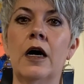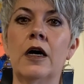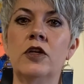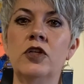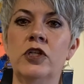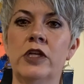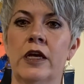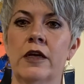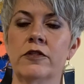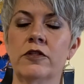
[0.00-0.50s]

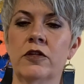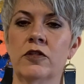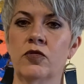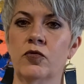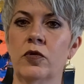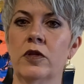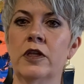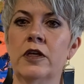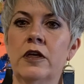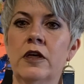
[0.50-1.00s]
Jess is
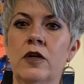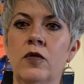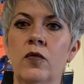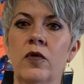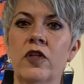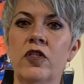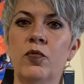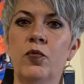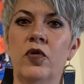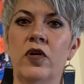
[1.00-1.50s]
really good
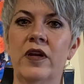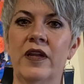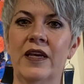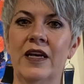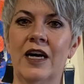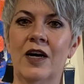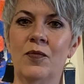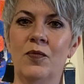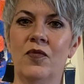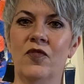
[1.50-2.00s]
with putting
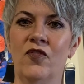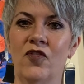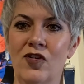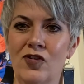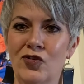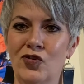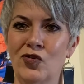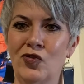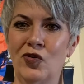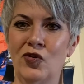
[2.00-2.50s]
up
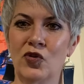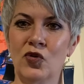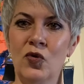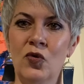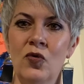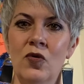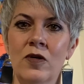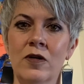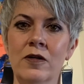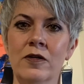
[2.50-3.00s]
virtual
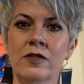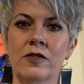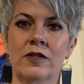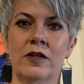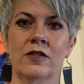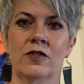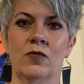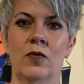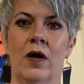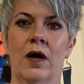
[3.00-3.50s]
tours
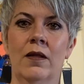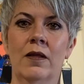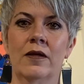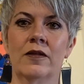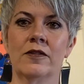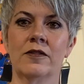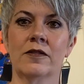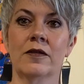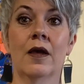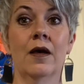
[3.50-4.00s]
as well
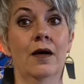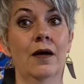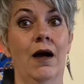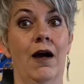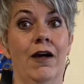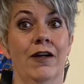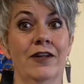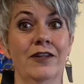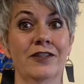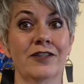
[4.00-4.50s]
as
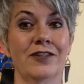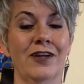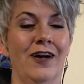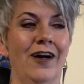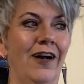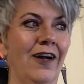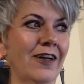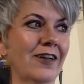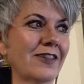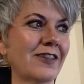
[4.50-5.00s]
artist
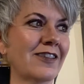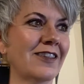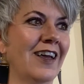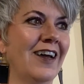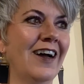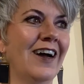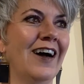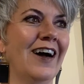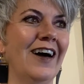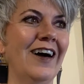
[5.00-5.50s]
talks,
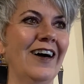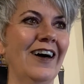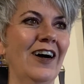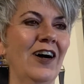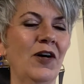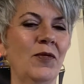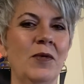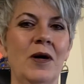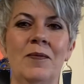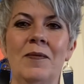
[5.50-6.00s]

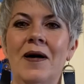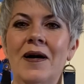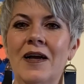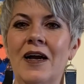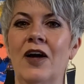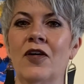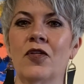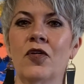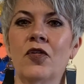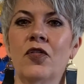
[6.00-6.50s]
among
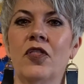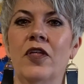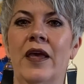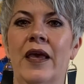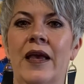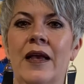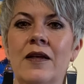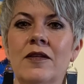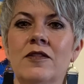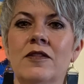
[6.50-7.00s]
other
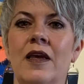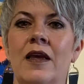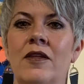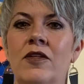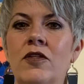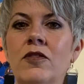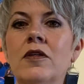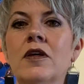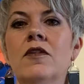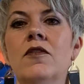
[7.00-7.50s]
things, and
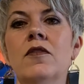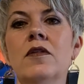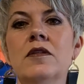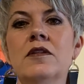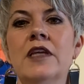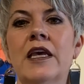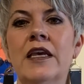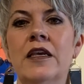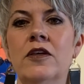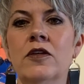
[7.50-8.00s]
you could
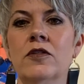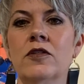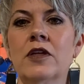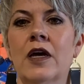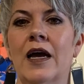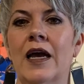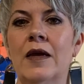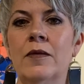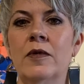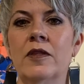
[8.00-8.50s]
take your
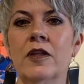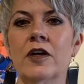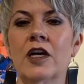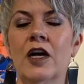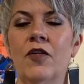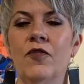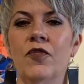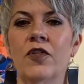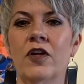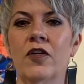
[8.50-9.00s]
time in the
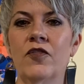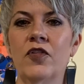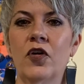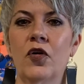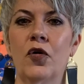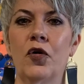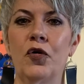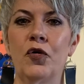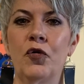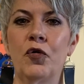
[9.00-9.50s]
comfort of your
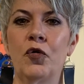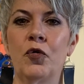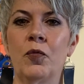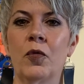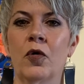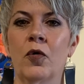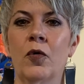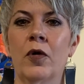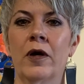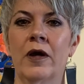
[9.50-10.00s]
home
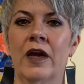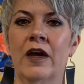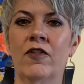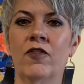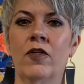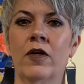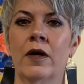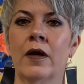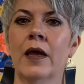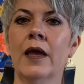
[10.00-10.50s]
or
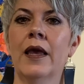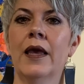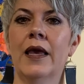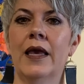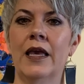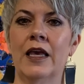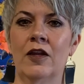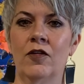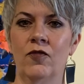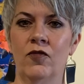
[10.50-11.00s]
wherever
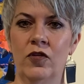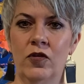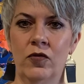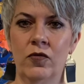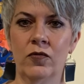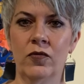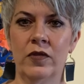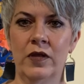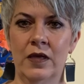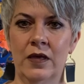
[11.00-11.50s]
and view
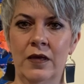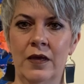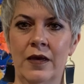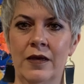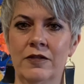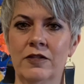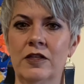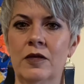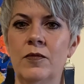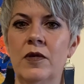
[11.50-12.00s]
the
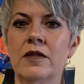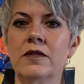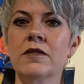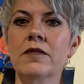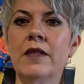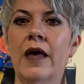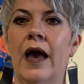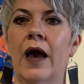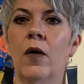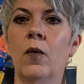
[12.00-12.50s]
exhibits
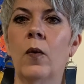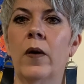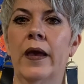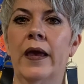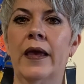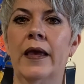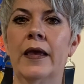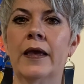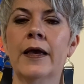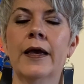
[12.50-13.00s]
that
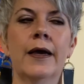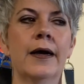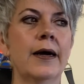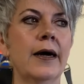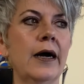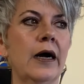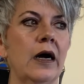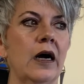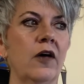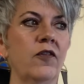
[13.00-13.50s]
way.
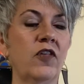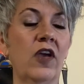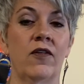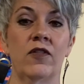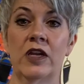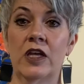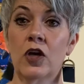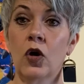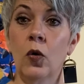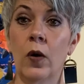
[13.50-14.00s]
If you have
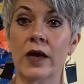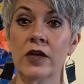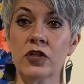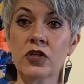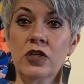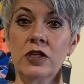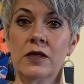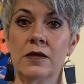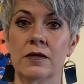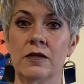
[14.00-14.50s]
any
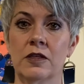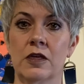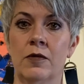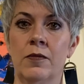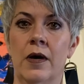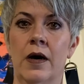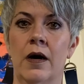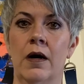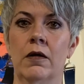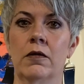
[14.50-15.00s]
questions
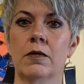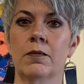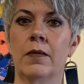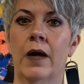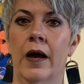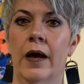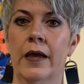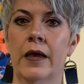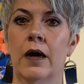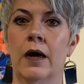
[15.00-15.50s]
about
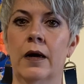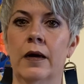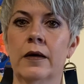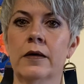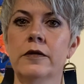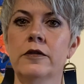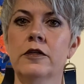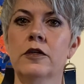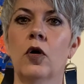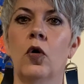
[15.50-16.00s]
my
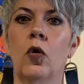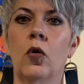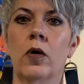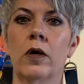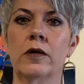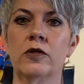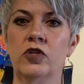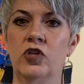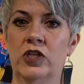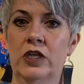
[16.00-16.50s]
art
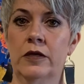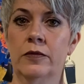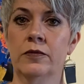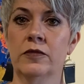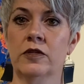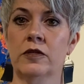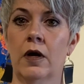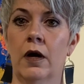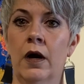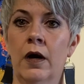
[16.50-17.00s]
or
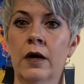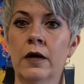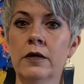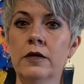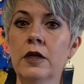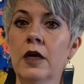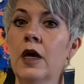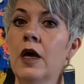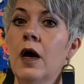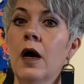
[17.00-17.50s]
Jim's art,
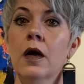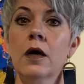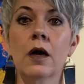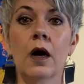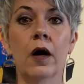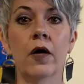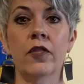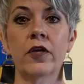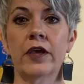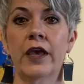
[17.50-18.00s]

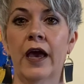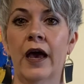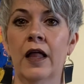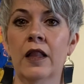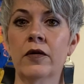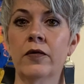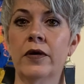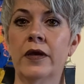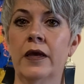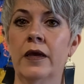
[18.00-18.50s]
call the
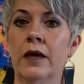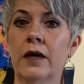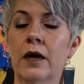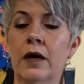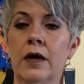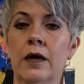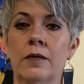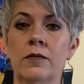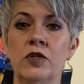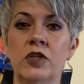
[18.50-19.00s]
gallery.
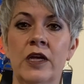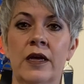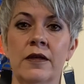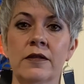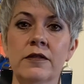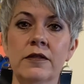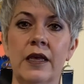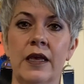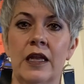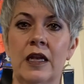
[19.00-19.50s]

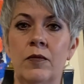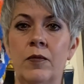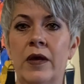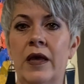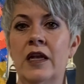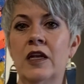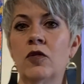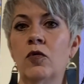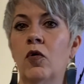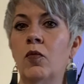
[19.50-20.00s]
Jess and
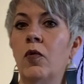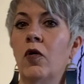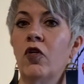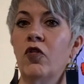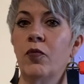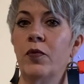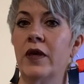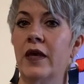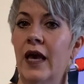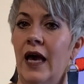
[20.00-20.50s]
Amanda will
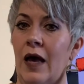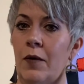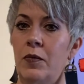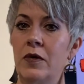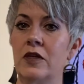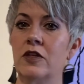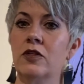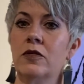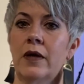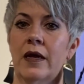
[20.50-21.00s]
both be
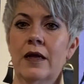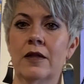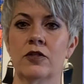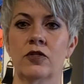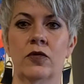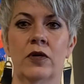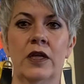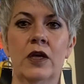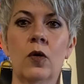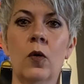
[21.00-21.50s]
happy to answer
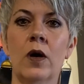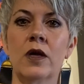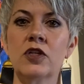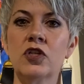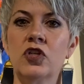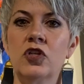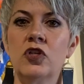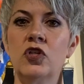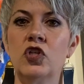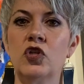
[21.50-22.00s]
any
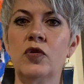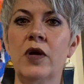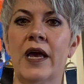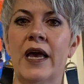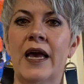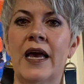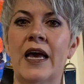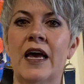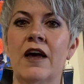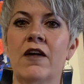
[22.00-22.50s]
questions you
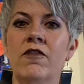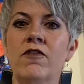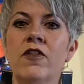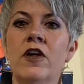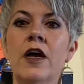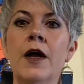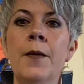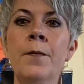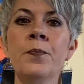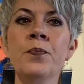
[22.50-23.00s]
have.
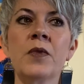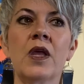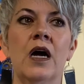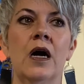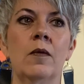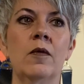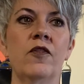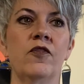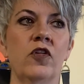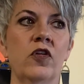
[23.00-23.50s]

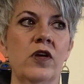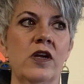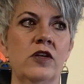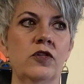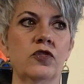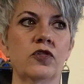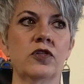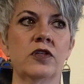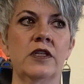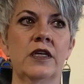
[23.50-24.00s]
If you're
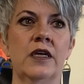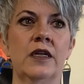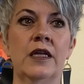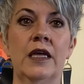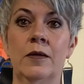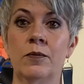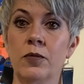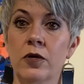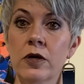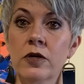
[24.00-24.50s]
interested
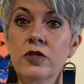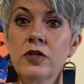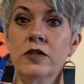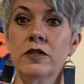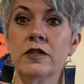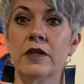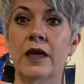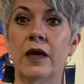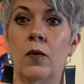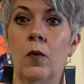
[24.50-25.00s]
in
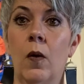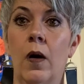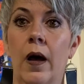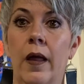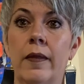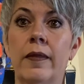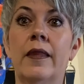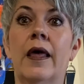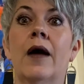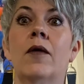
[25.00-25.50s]
purchasing
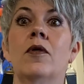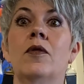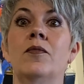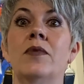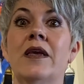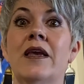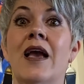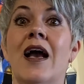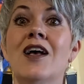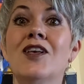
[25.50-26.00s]
one, that would
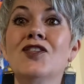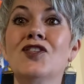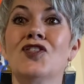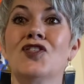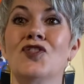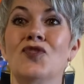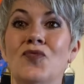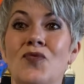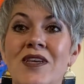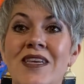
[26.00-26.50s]
be
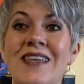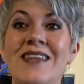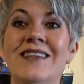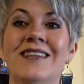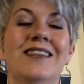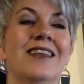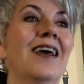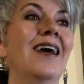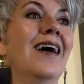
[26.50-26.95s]
sweet.